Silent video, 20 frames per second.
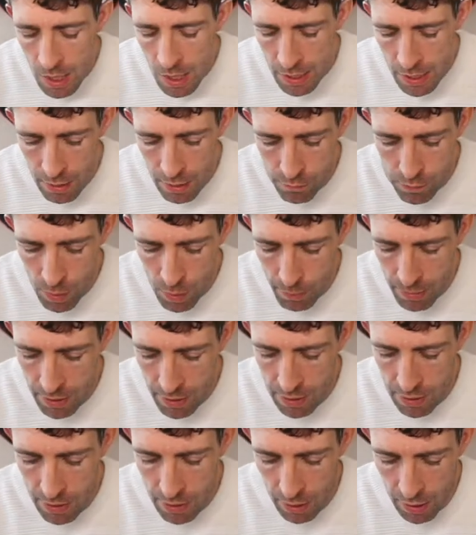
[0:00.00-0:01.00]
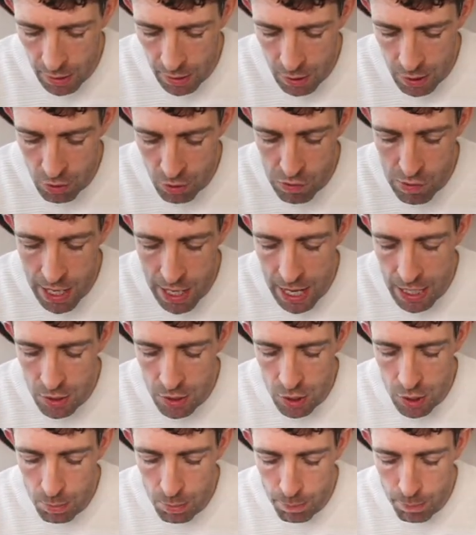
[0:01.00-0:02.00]
Now from here I could create a
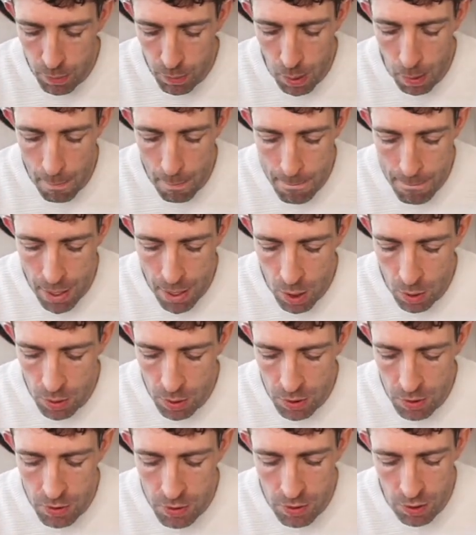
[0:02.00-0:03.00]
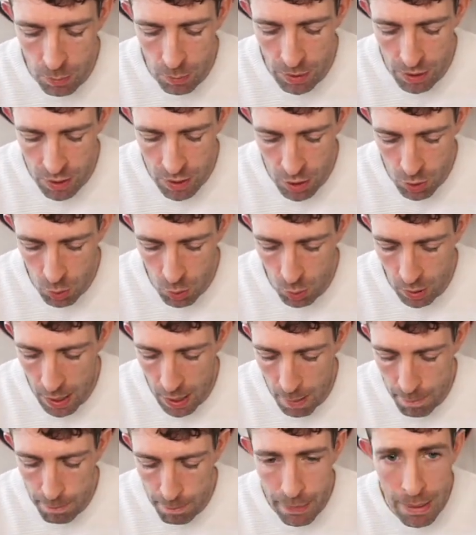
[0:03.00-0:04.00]
new component, so we could just call it
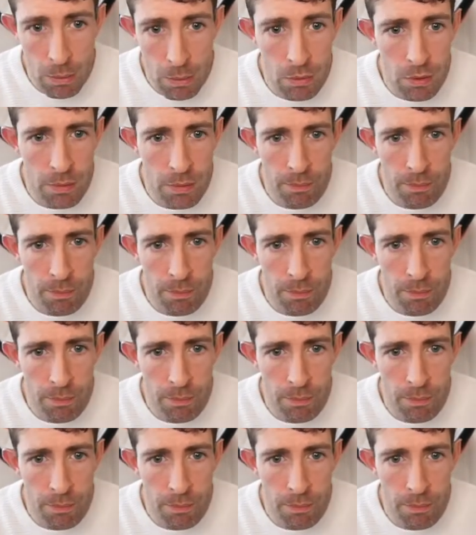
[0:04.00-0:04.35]
about.